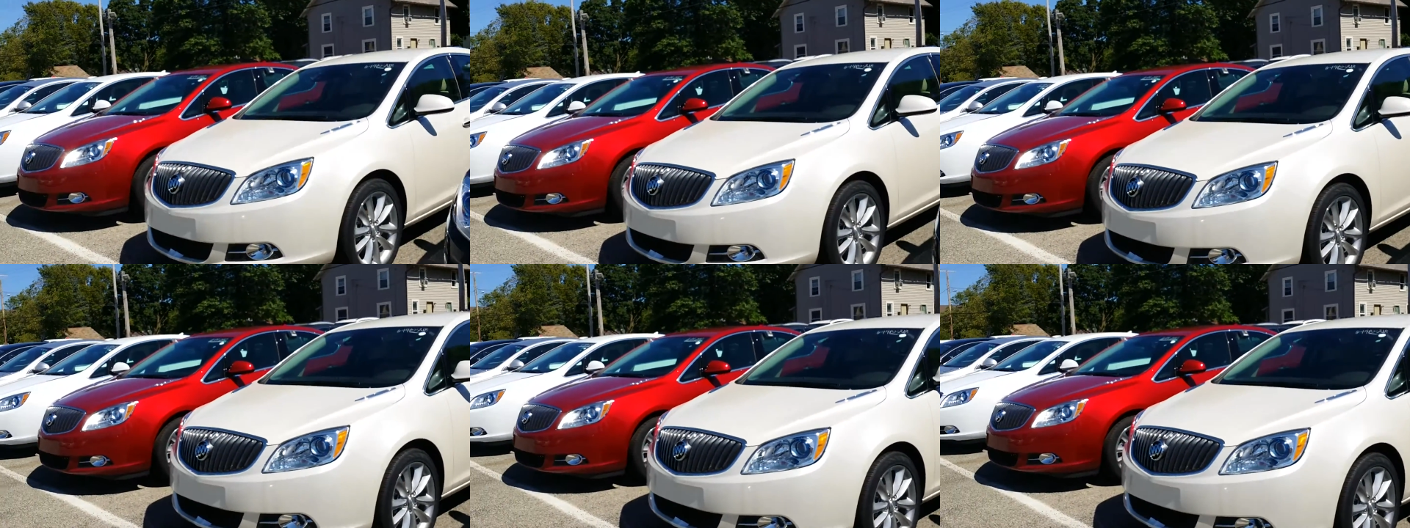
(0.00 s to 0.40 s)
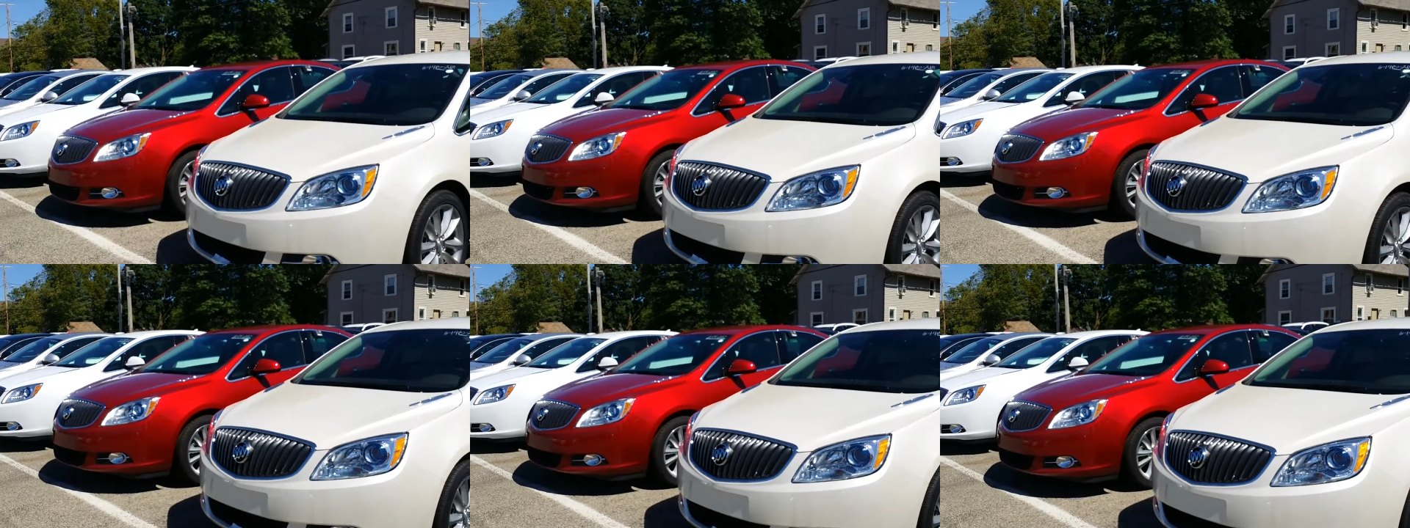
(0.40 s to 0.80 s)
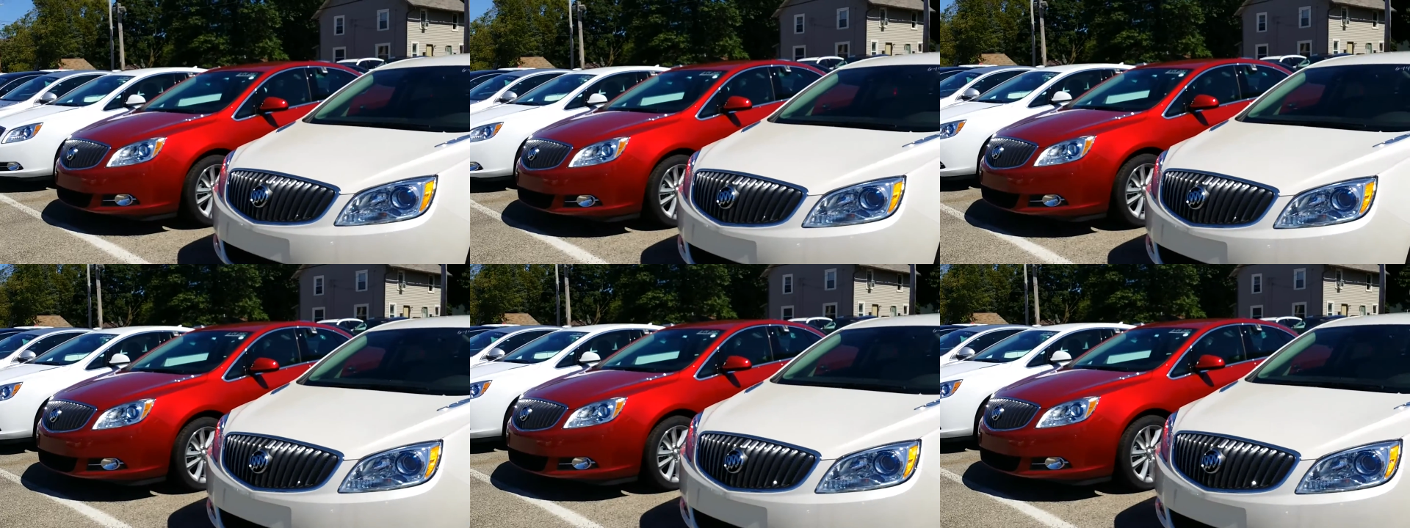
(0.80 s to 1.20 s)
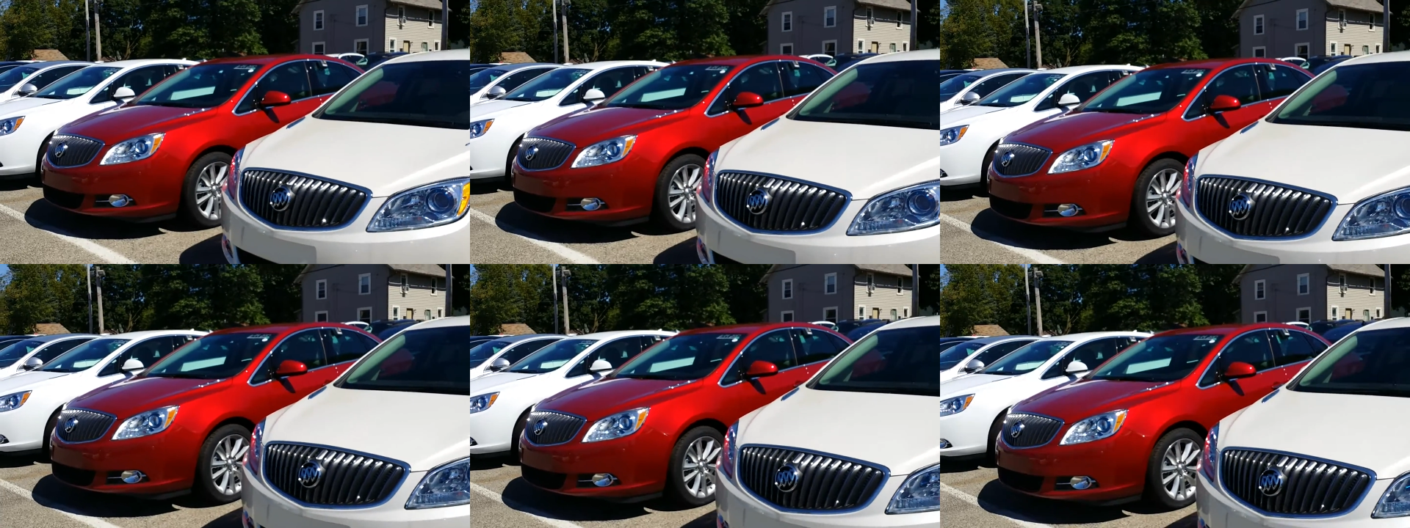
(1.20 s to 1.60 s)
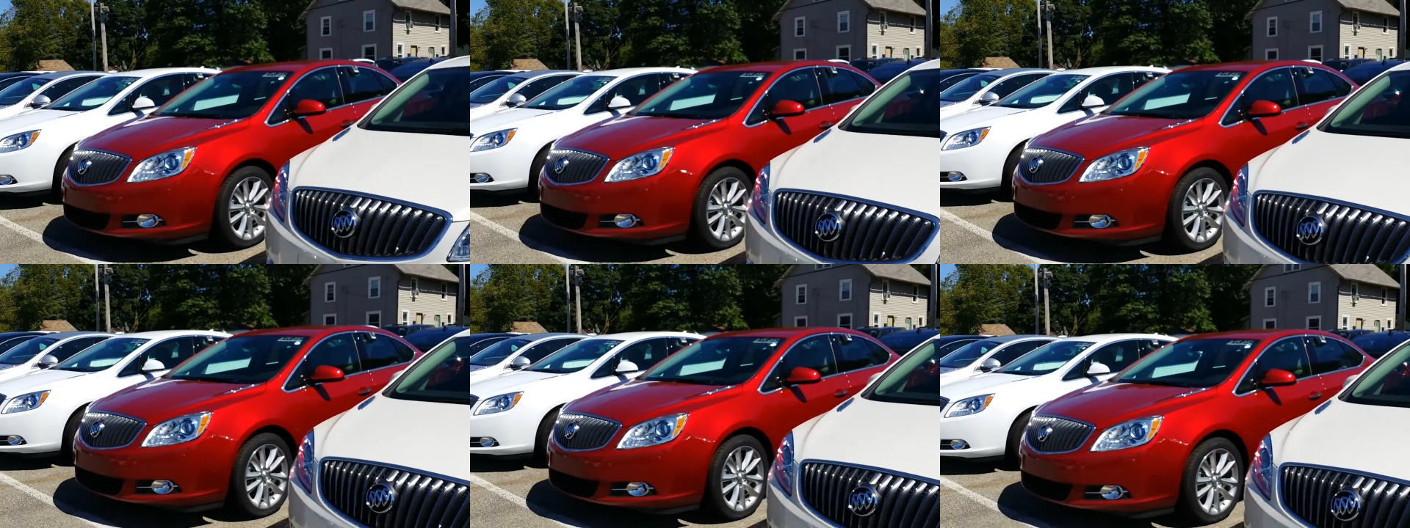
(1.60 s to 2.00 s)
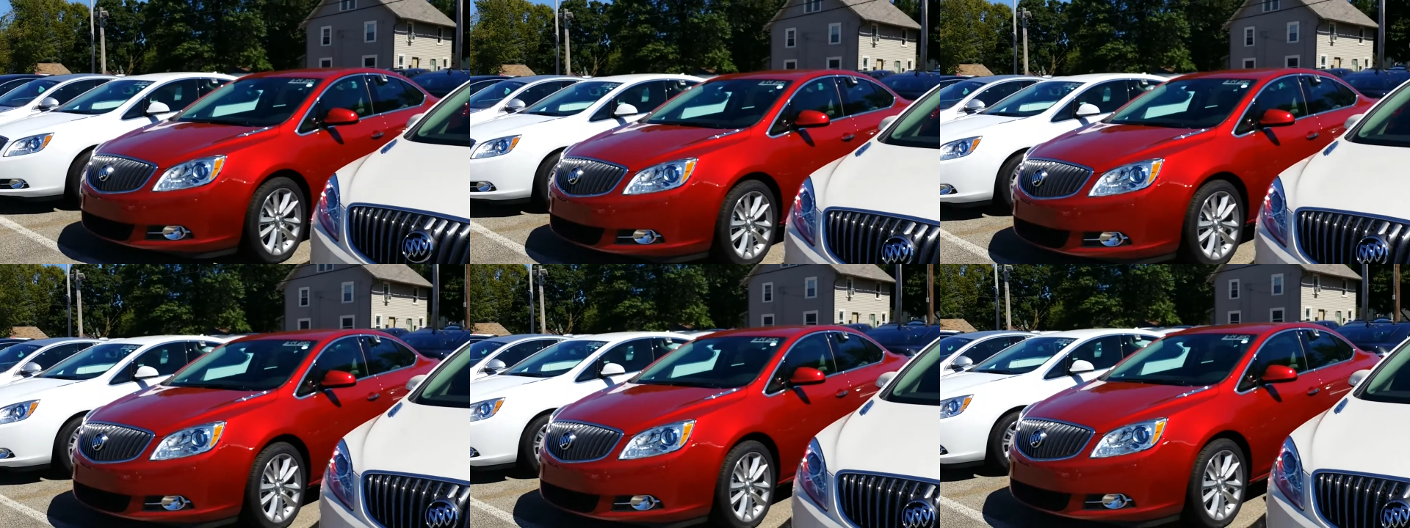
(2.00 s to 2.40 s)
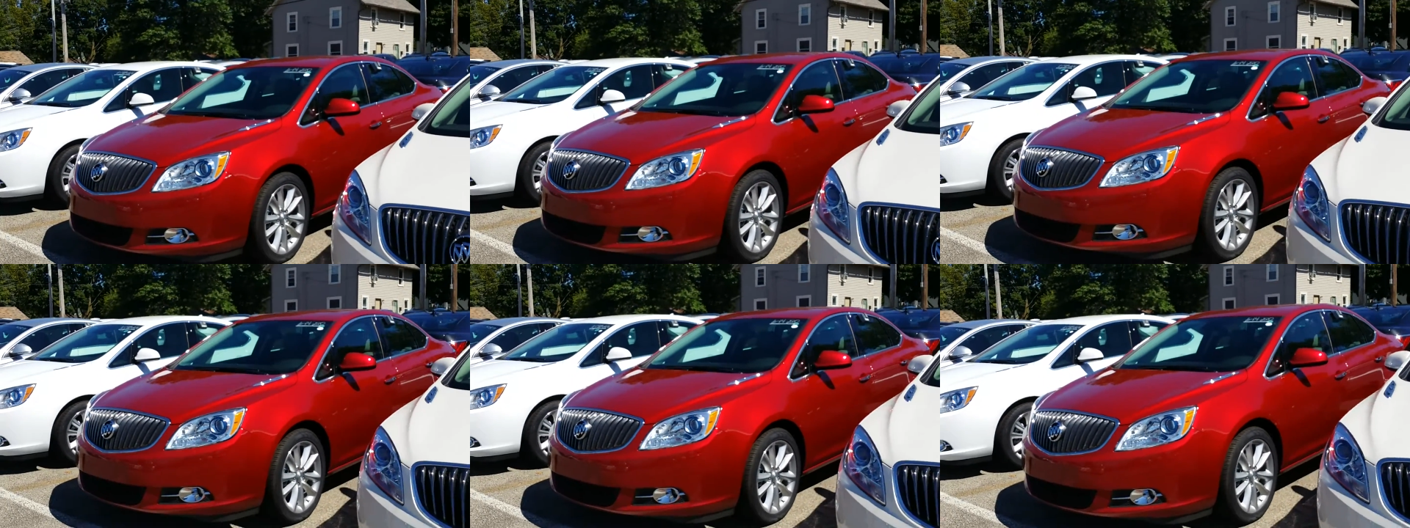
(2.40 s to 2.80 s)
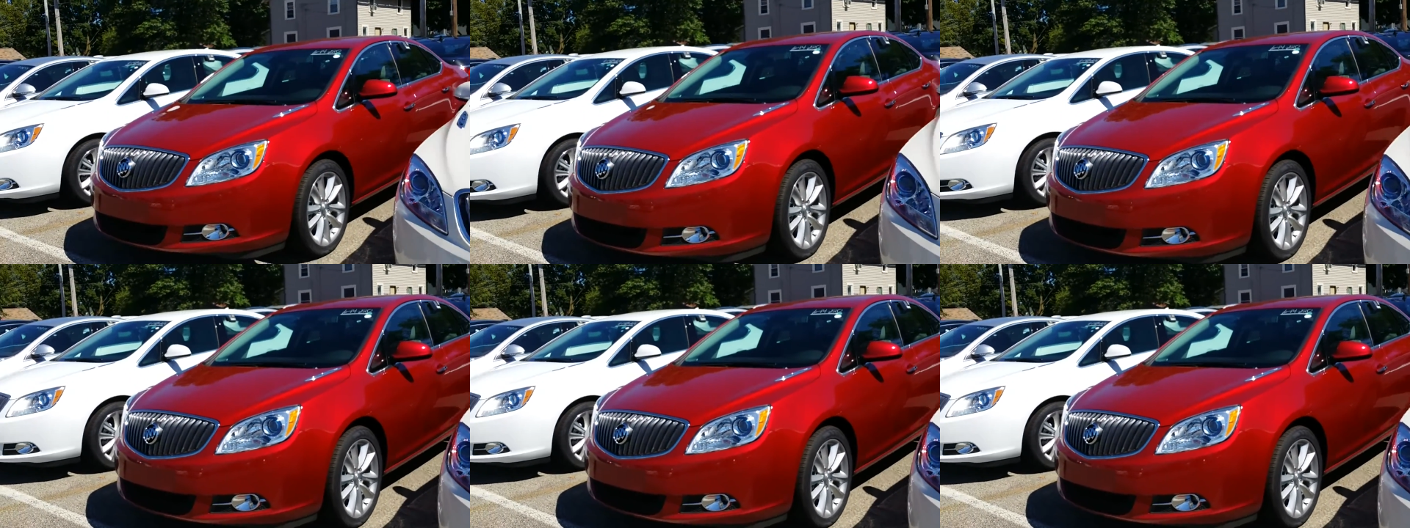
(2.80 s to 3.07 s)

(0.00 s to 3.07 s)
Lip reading: No face is visible, so there are no lips to read.